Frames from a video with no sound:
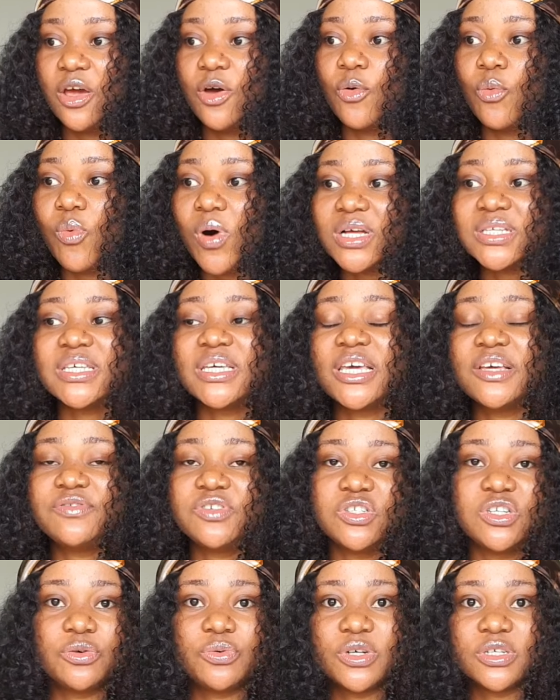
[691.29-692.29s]
Once it gives
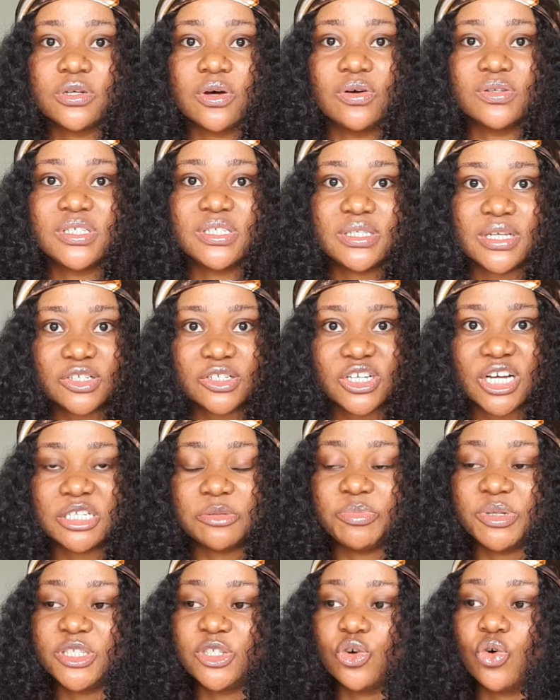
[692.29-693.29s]
you the results, tell ChatGPT,